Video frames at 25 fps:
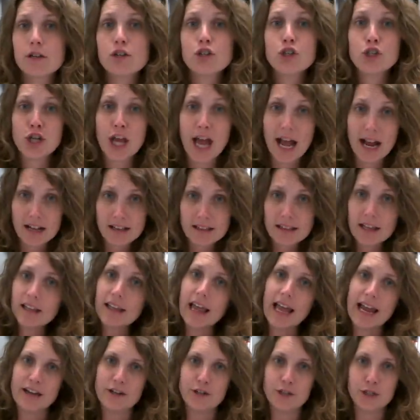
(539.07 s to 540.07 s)
Check the
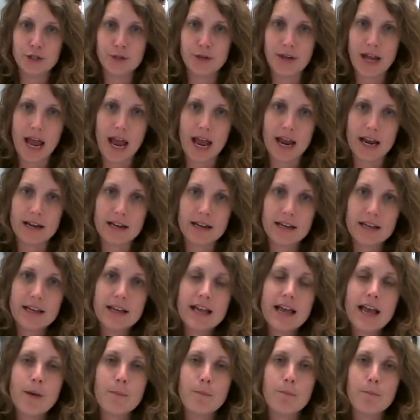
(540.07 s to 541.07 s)
late due date.
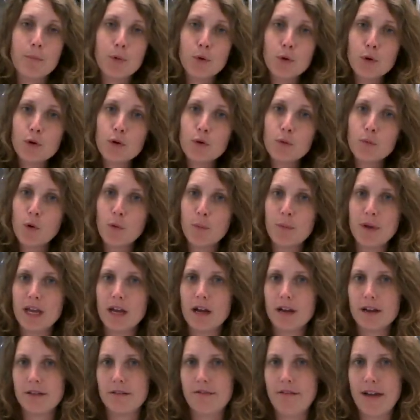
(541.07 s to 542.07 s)
Moodle will be
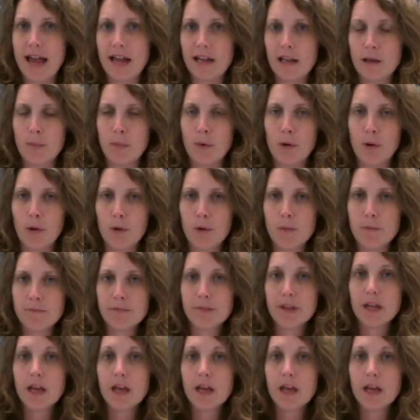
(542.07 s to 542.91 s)
unavailable.